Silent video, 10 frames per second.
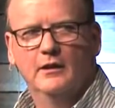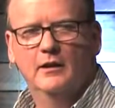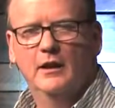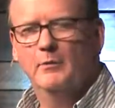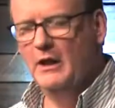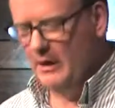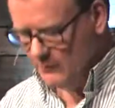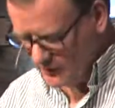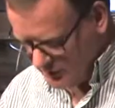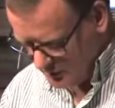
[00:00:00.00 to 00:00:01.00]
it became
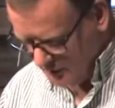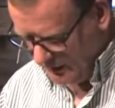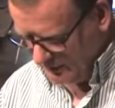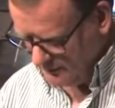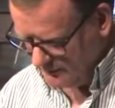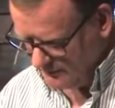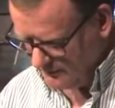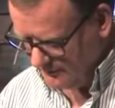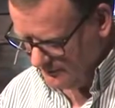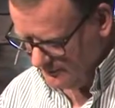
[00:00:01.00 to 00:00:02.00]
disturbing.
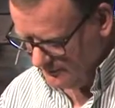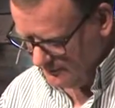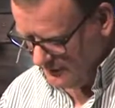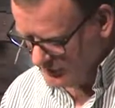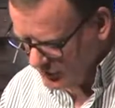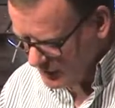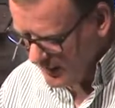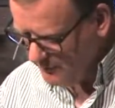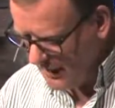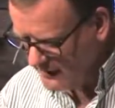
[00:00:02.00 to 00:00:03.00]
As the
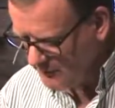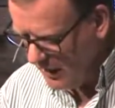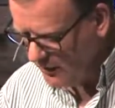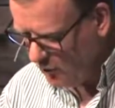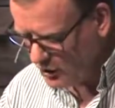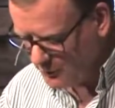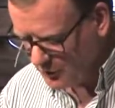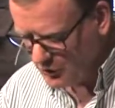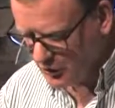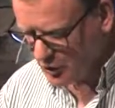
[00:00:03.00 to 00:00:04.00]
train passed by, the
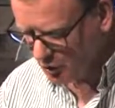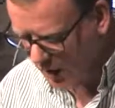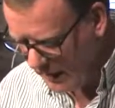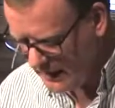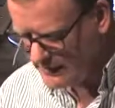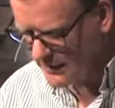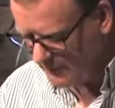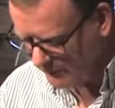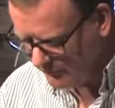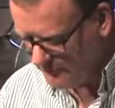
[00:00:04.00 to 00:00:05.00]
worshipers heard cries
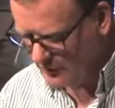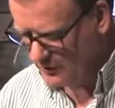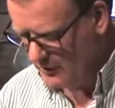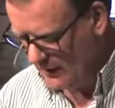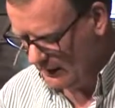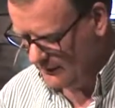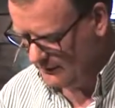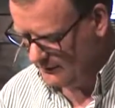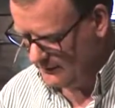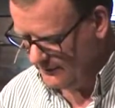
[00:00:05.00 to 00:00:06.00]
coming from the train.
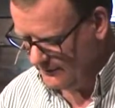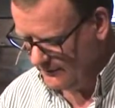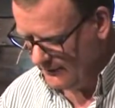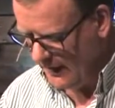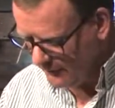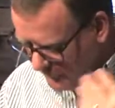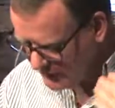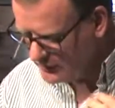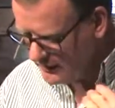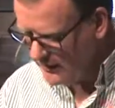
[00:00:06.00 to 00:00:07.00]
And
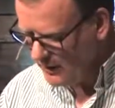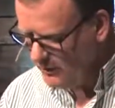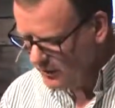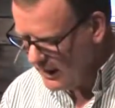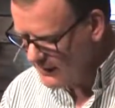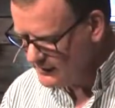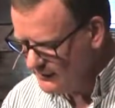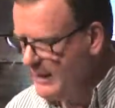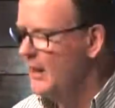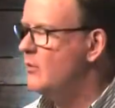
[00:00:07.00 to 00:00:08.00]
eventually they realized
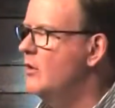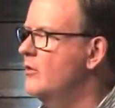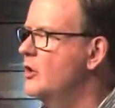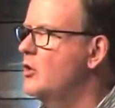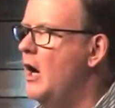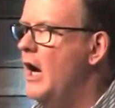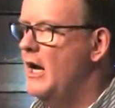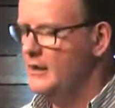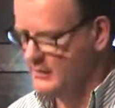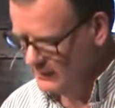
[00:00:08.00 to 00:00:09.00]
that they were the
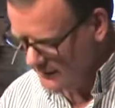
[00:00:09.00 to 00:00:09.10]
cries